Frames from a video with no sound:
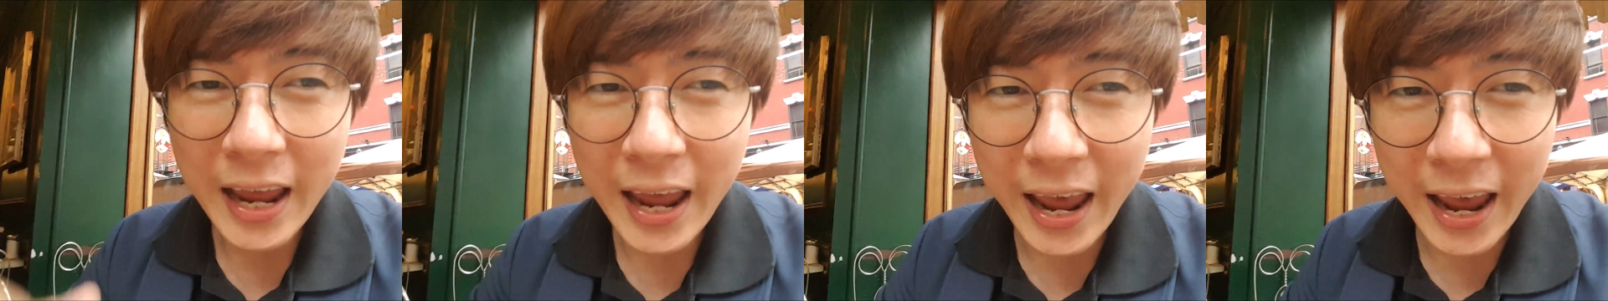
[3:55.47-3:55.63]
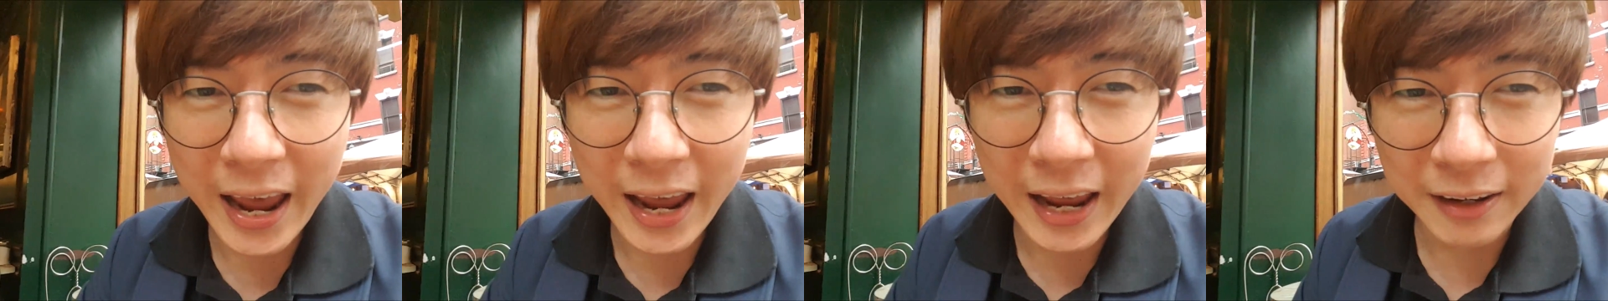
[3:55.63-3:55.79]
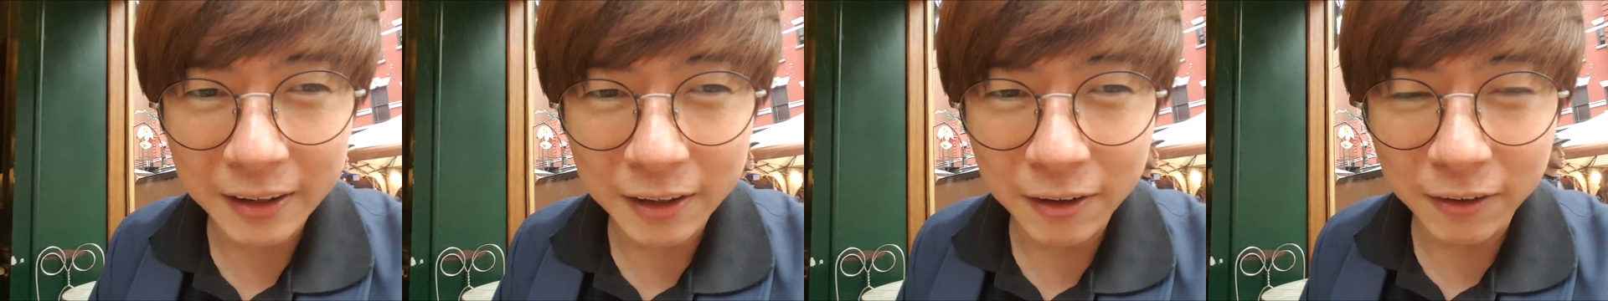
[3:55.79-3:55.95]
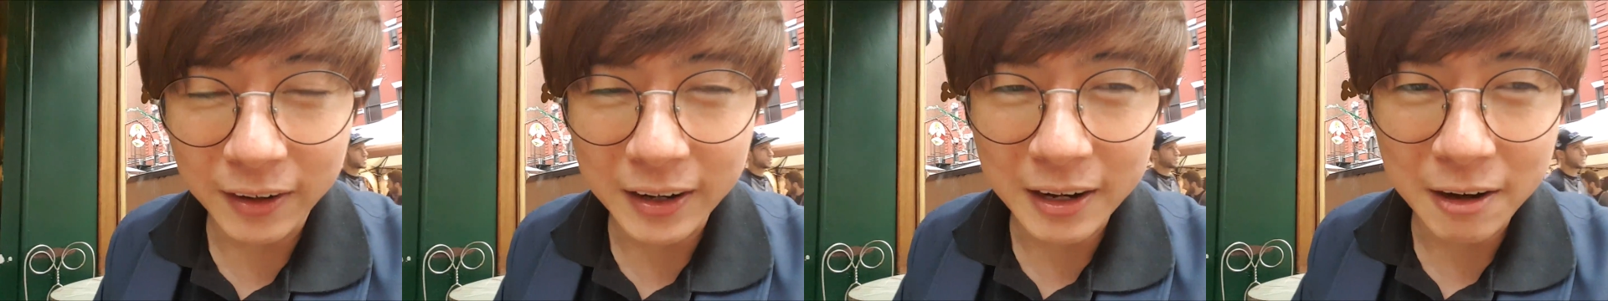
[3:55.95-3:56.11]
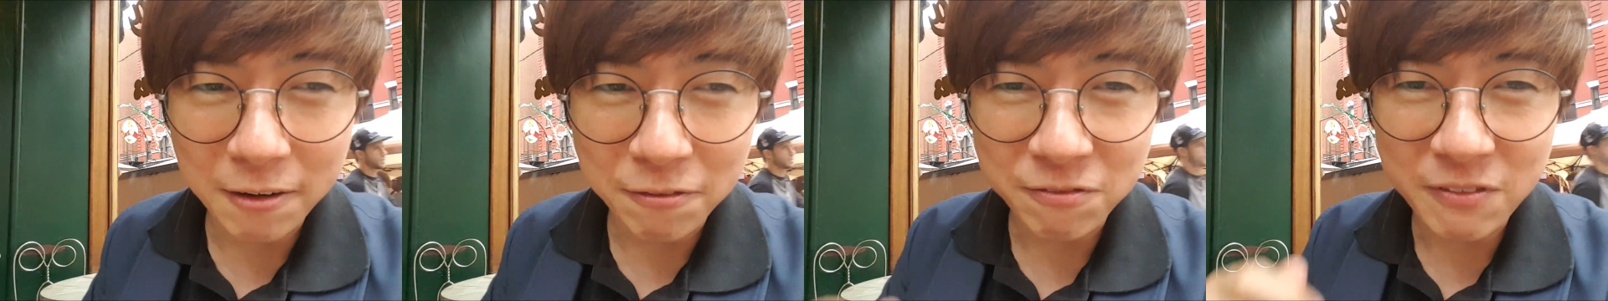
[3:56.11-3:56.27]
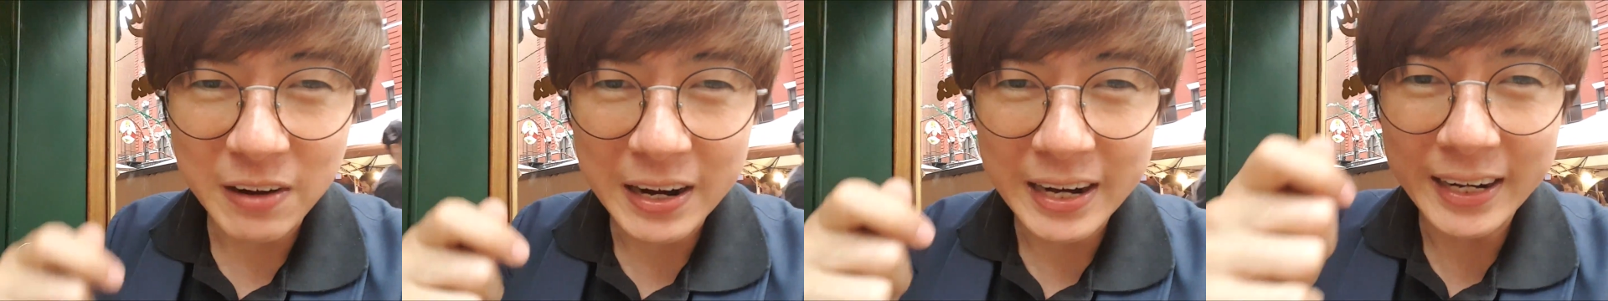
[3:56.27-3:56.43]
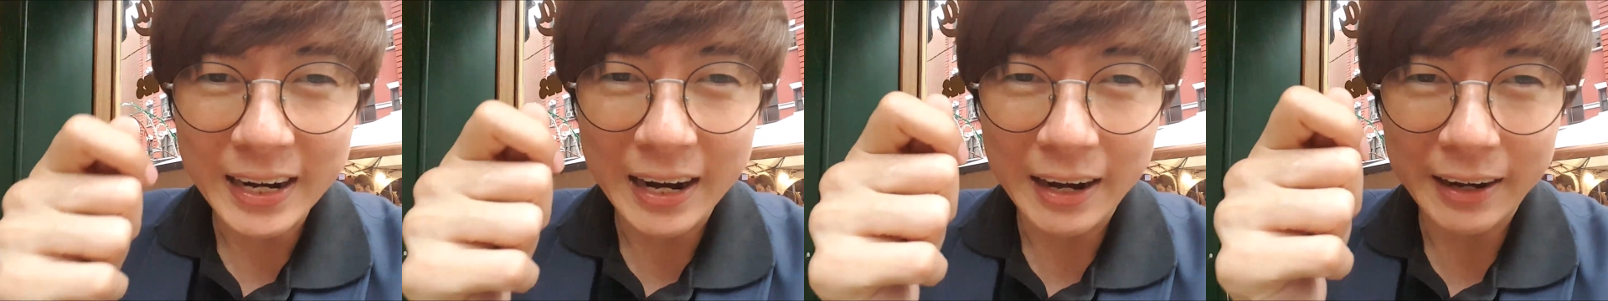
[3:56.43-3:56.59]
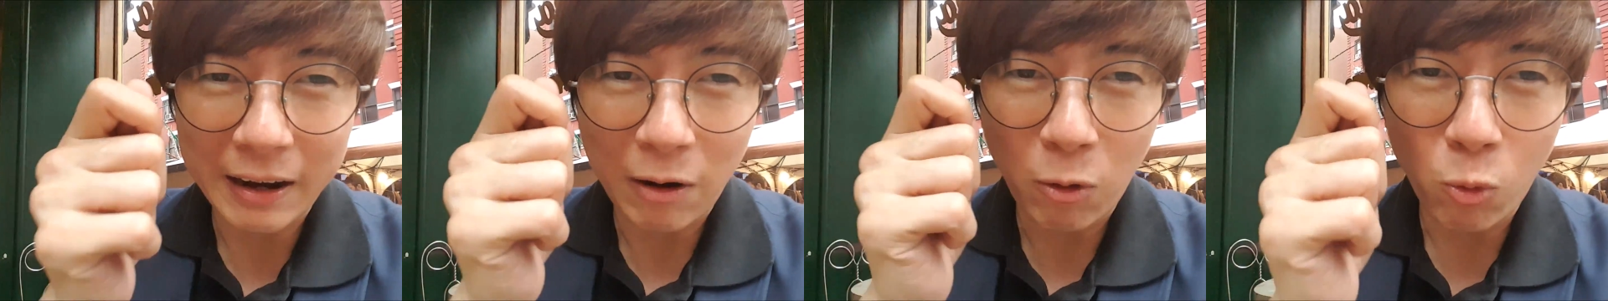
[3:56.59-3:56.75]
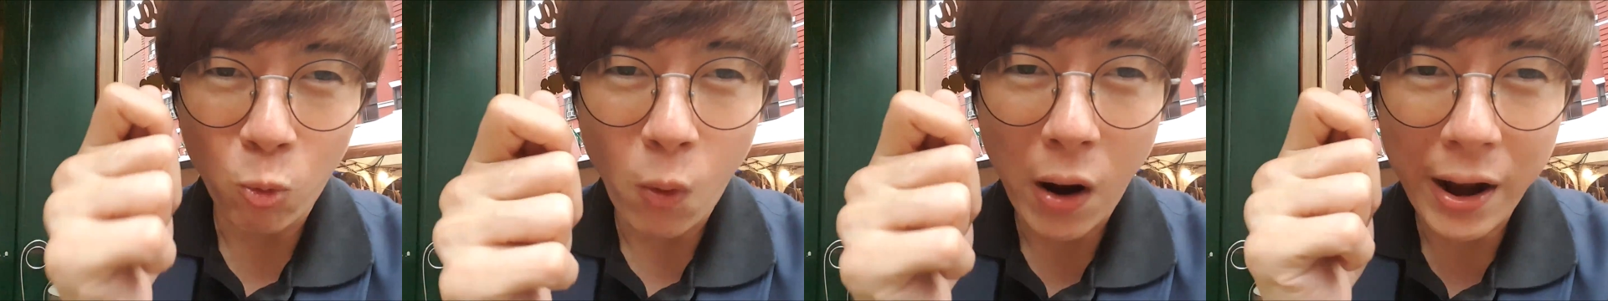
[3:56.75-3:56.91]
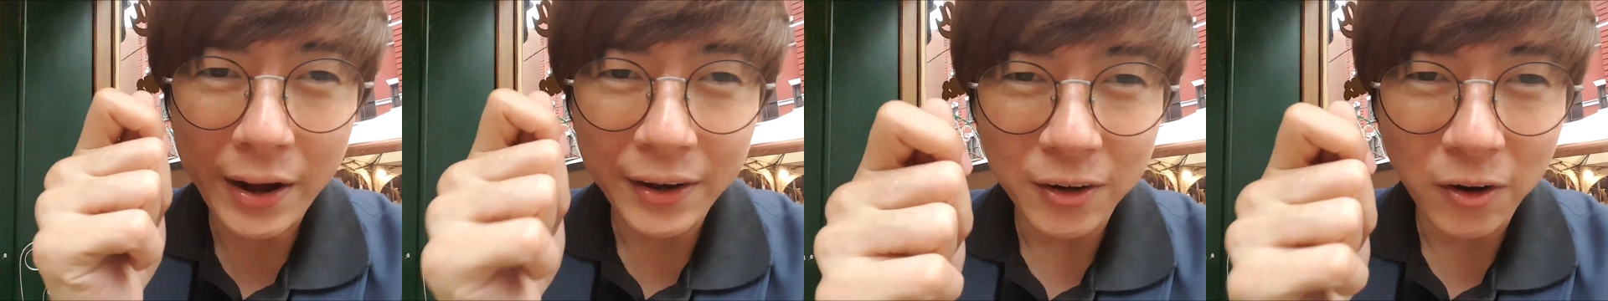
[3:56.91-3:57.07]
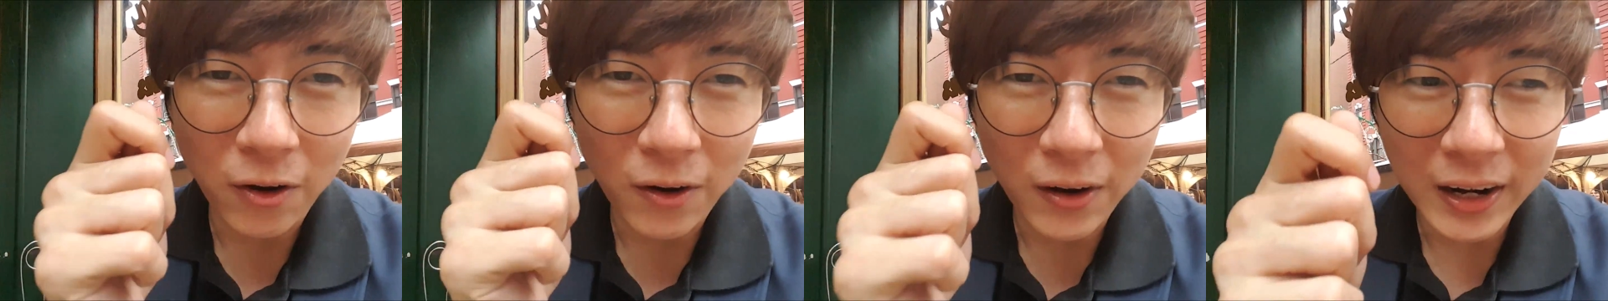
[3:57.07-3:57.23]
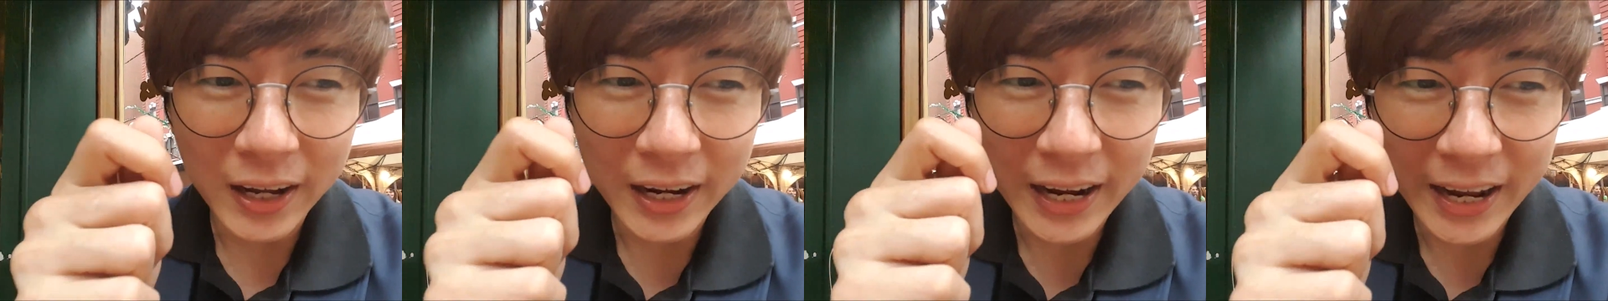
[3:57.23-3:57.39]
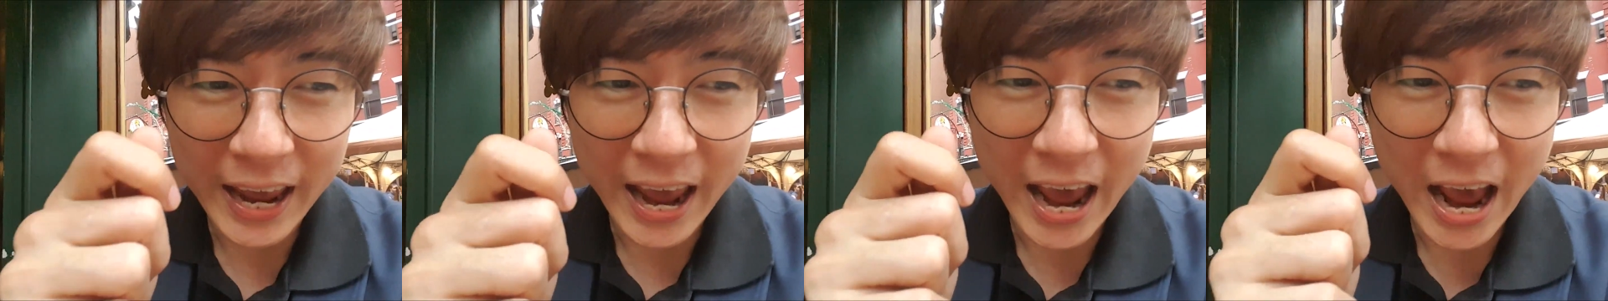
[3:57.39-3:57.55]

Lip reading: And you're gonna find that the $1